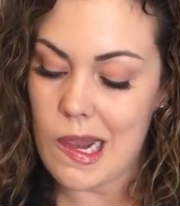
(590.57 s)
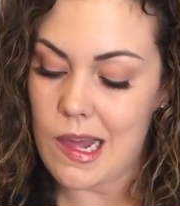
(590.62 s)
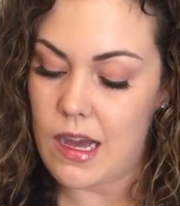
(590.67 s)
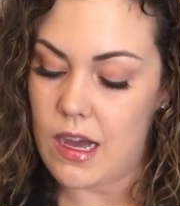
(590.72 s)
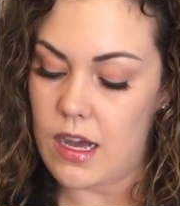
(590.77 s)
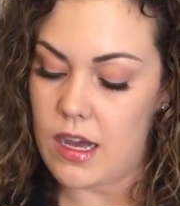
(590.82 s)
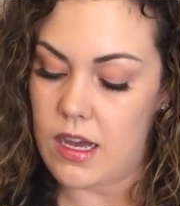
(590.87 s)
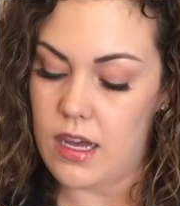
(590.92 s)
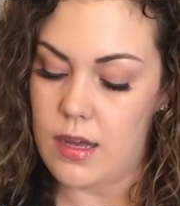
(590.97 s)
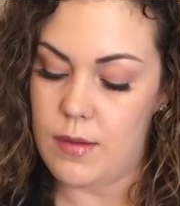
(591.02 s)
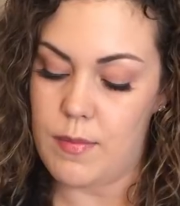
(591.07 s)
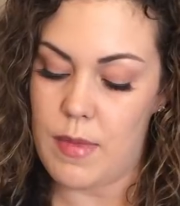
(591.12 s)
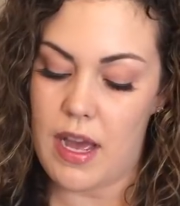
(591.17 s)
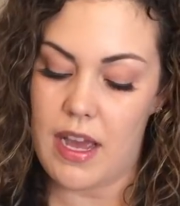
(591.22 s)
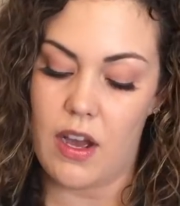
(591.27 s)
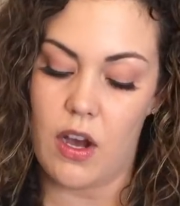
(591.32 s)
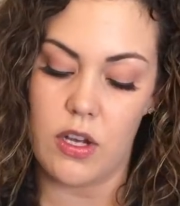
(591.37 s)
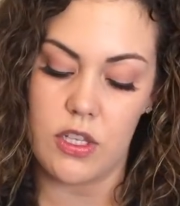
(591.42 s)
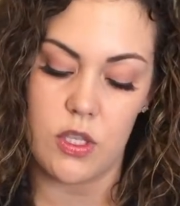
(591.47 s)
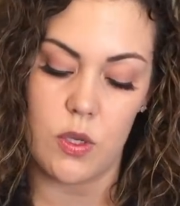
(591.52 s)

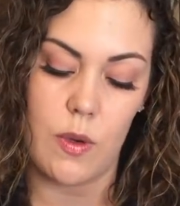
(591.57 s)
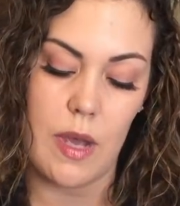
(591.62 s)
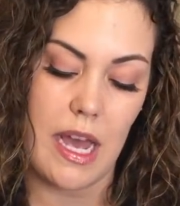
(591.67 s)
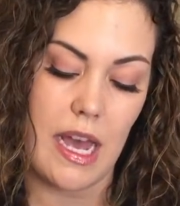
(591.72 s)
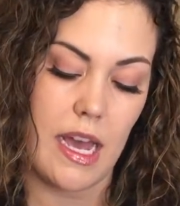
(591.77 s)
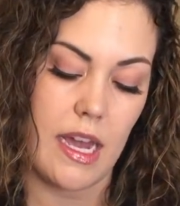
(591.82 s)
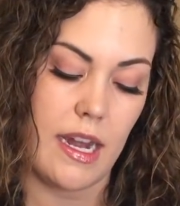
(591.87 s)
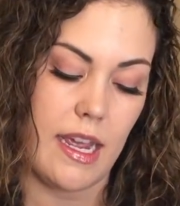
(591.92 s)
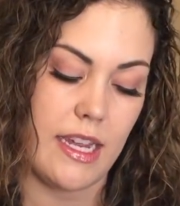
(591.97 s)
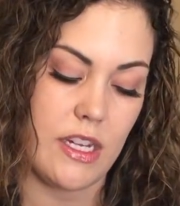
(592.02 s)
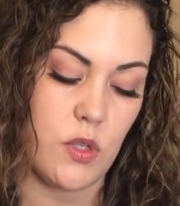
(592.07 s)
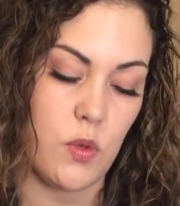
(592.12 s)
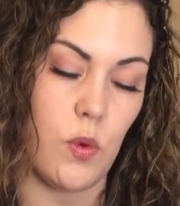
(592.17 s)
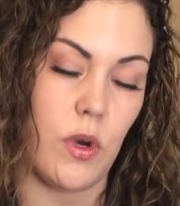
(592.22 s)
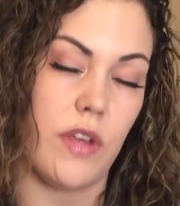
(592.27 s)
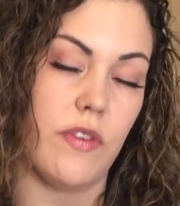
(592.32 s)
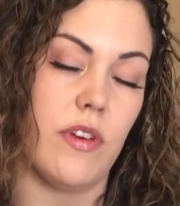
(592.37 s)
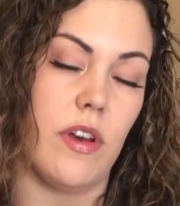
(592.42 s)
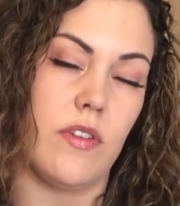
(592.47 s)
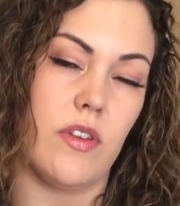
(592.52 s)
I also had a
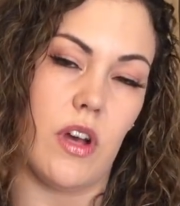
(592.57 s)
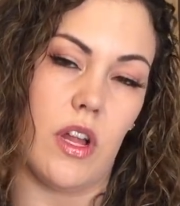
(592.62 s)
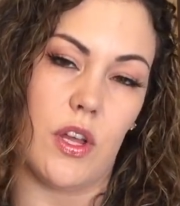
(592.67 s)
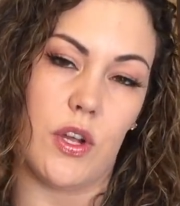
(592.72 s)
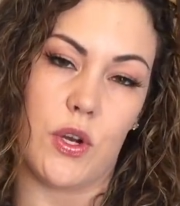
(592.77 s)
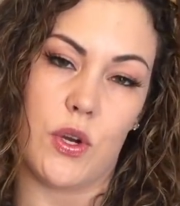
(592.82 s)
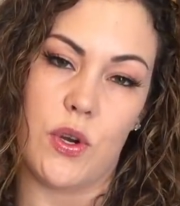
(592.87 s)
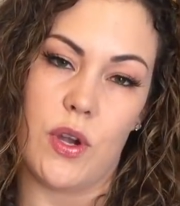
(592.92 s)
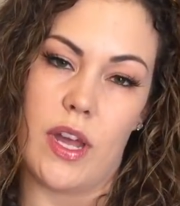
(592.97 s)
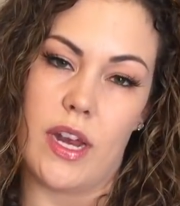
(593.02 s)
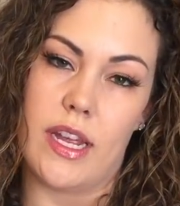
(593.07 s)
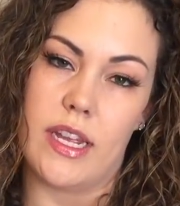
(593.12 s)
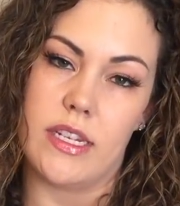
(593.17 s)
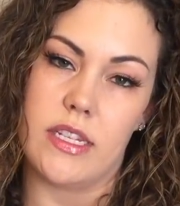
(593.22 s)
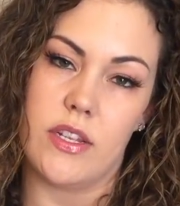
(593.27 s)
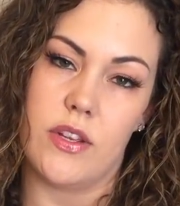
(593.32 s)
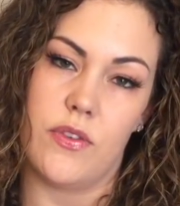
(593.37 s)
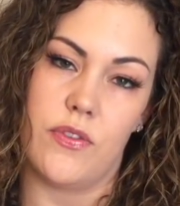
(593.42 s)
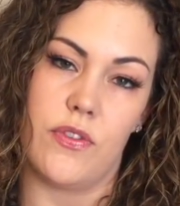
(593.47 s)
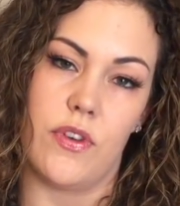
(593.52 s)
$25
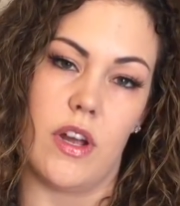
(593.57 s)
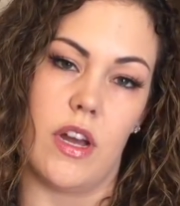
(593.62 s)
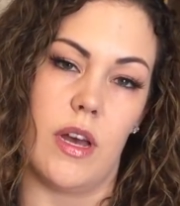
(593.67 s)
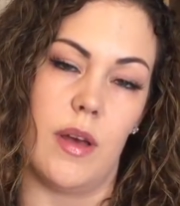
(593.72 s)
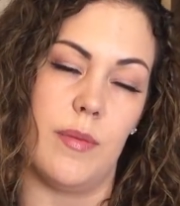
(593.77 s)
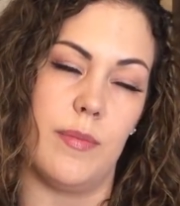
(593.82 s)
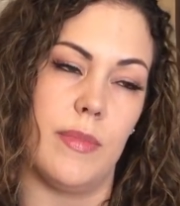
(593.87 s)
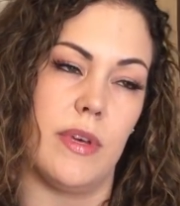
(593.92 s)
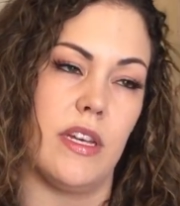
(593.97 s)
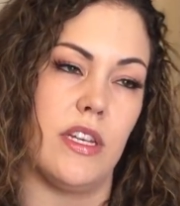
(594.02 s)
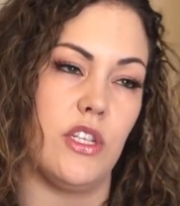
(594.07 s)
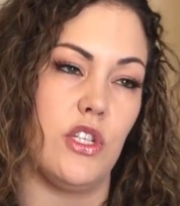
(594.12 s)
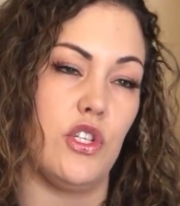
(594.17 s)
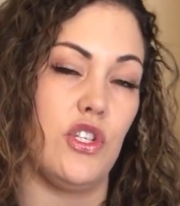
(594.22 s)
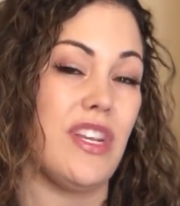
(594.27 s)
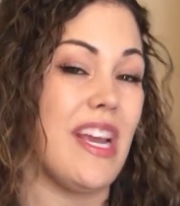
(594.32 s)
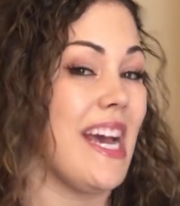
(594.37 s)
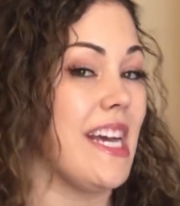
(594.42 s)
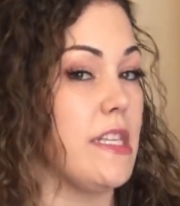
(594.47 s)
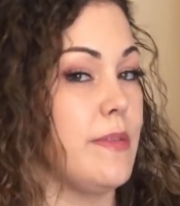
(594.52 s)
credit from
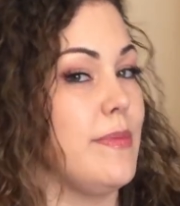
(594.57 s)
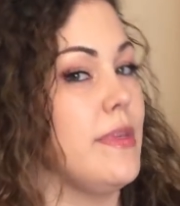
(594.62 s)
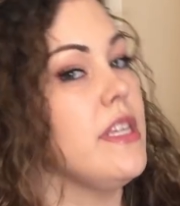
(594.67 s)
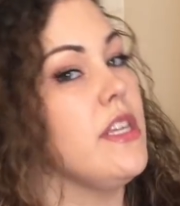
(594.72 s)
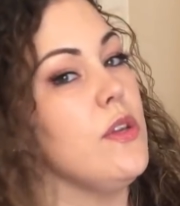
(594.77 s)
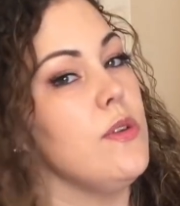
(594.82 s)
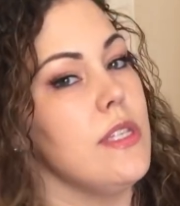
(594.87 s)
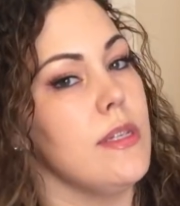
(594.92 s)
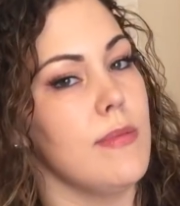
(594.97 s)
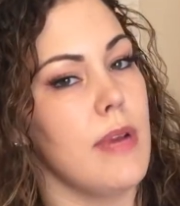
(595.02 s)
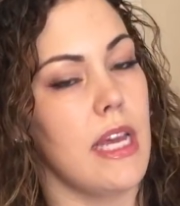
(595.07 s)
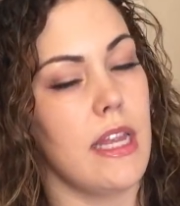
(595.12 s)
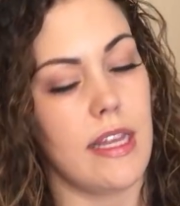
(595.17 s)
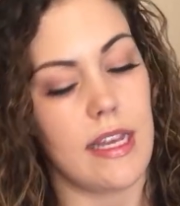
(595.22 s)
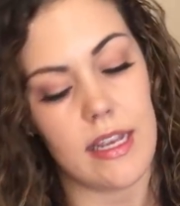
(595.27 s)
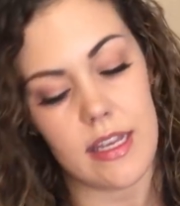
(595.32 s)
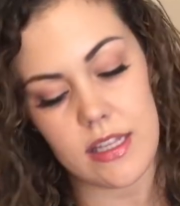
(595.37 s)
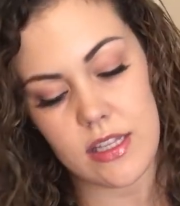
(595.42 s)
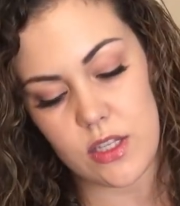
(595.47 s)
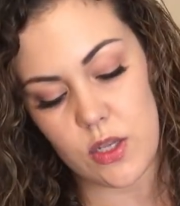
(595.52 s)
Jasmine using my
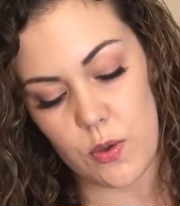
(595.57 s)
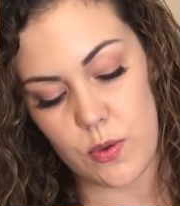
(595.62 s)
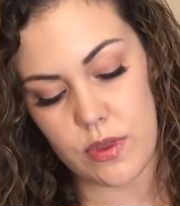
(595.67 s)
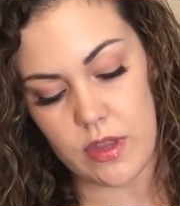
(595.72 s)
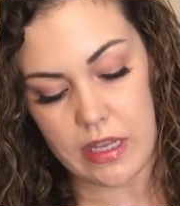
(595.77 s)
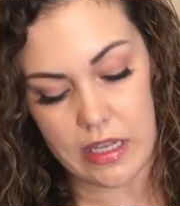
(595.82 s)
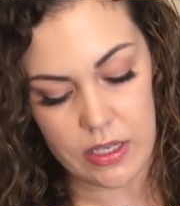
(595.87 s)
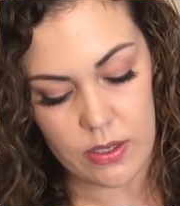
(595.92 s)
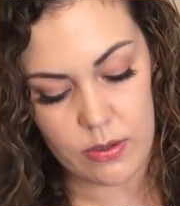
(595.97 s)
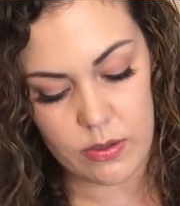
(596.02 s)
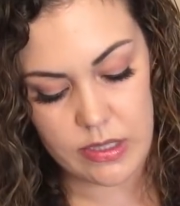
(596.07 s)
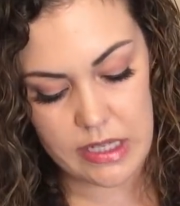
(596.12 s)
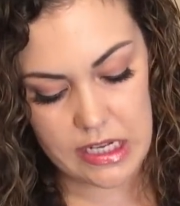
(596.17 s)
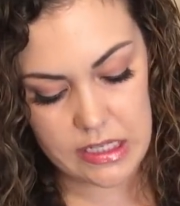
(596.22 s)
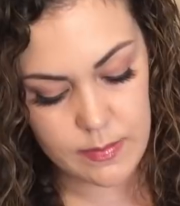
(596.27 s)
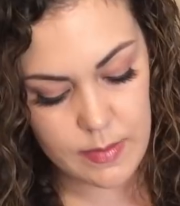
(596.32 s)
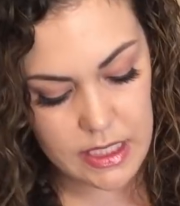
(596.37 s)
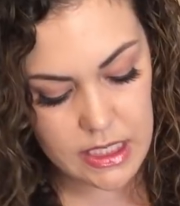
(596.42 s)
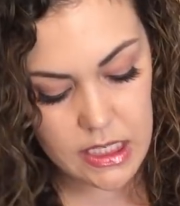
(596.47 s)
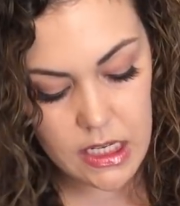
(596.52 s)
link, so thank you,
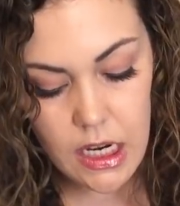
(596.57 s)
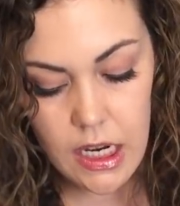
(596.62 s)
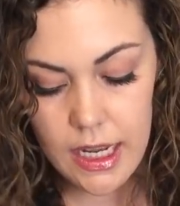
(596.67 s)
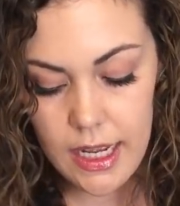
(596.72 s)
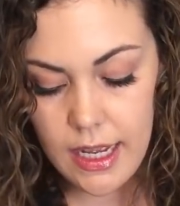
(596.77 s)
Jasmine.